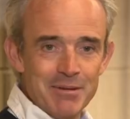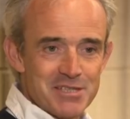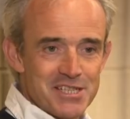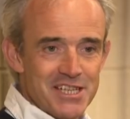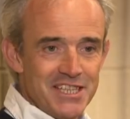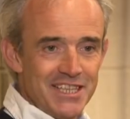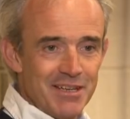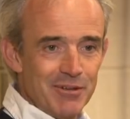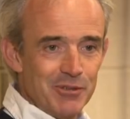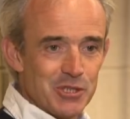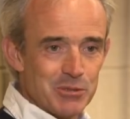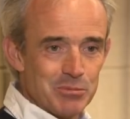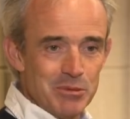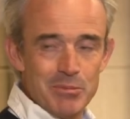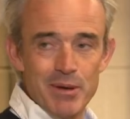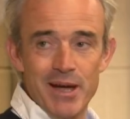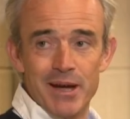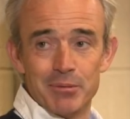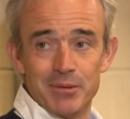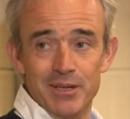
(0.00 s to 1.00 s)
I'm sitting there just my
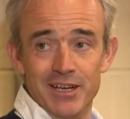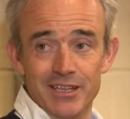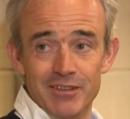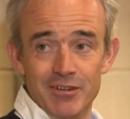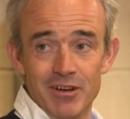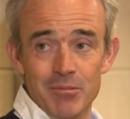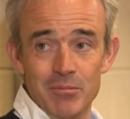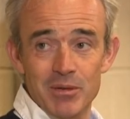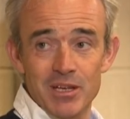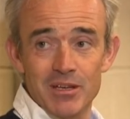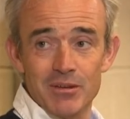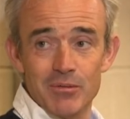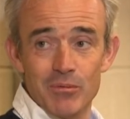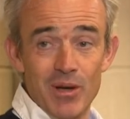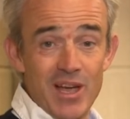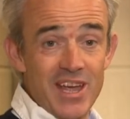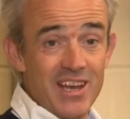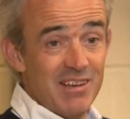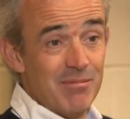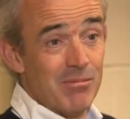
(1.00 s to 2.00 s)
back protector on me,
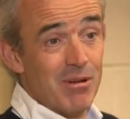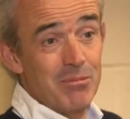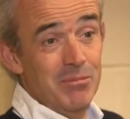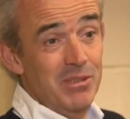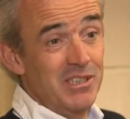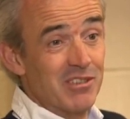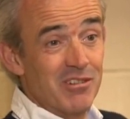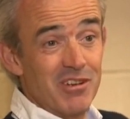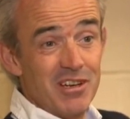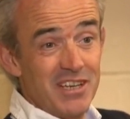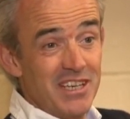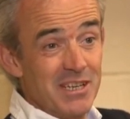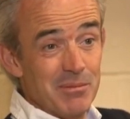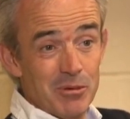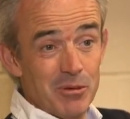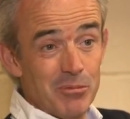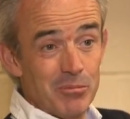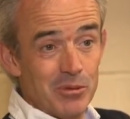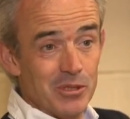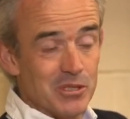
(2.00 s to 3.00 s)
waiting probably to ride in the
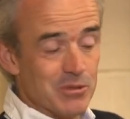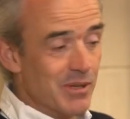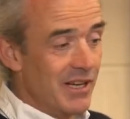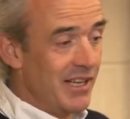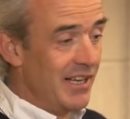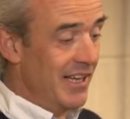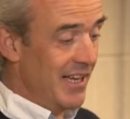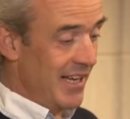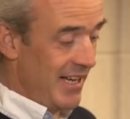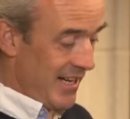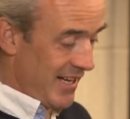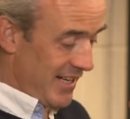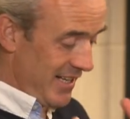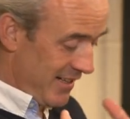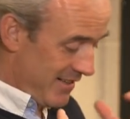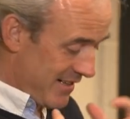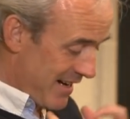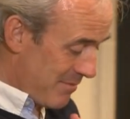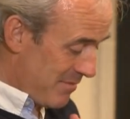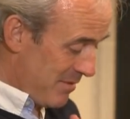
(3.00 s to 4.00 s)
bumper as well.
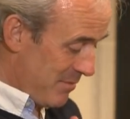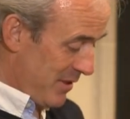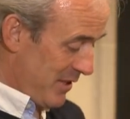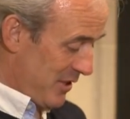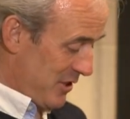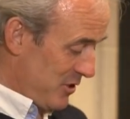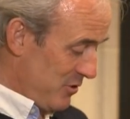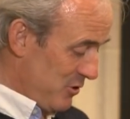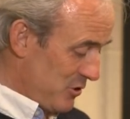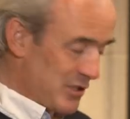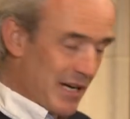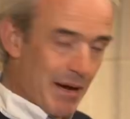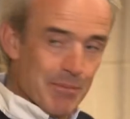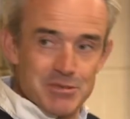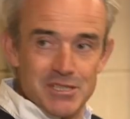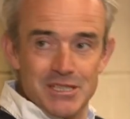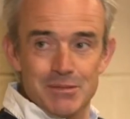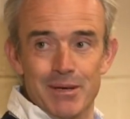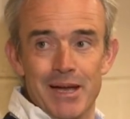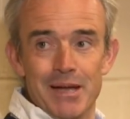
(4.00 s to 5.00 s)
They grabbed me by the two
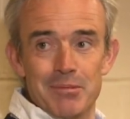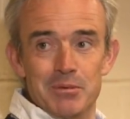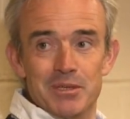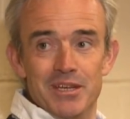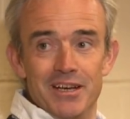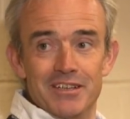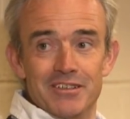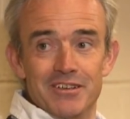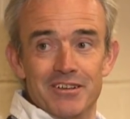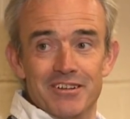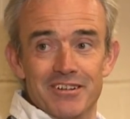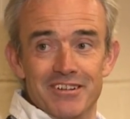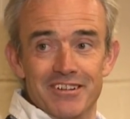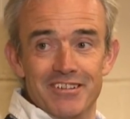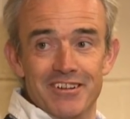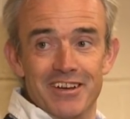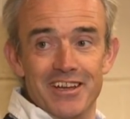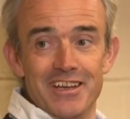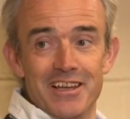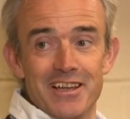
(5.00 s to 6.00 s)
straps of the back protector,
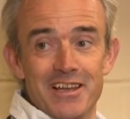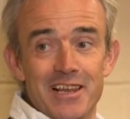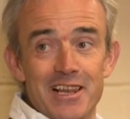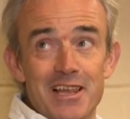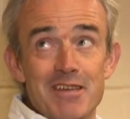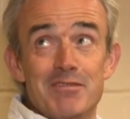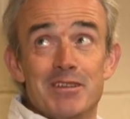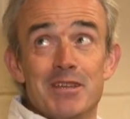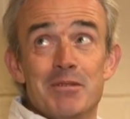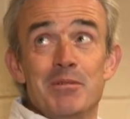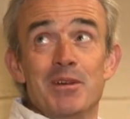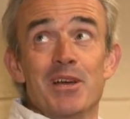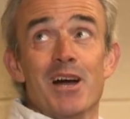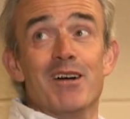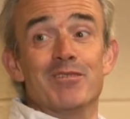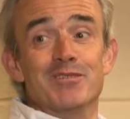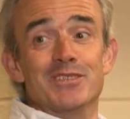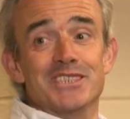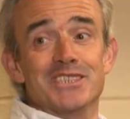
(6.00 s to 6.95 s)
right, lifted me off